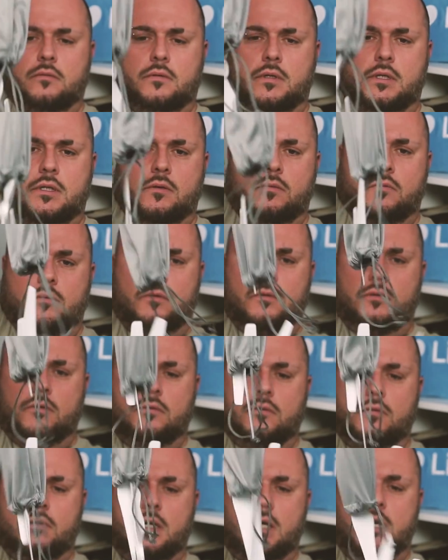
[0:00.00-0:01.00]
which will
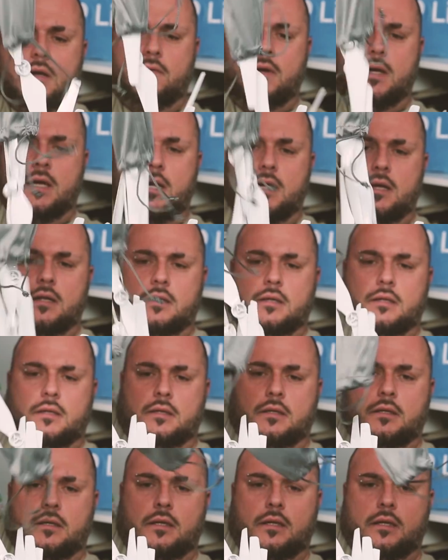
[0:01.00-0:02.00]
all come
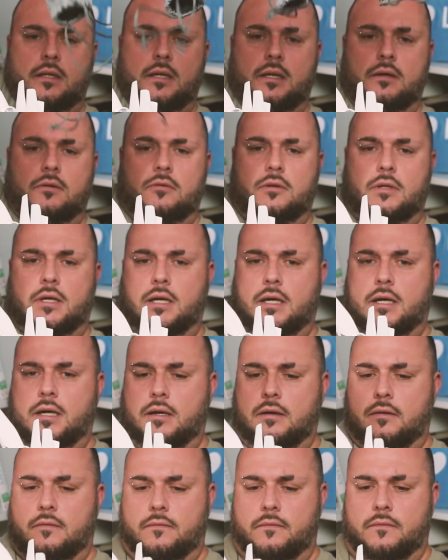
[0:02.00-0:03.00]
out. There they all
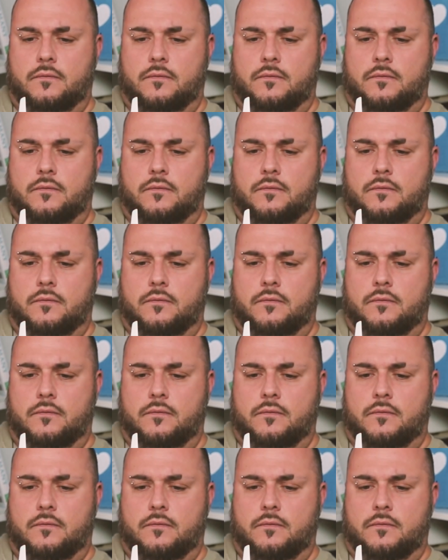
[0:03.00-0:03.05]
are,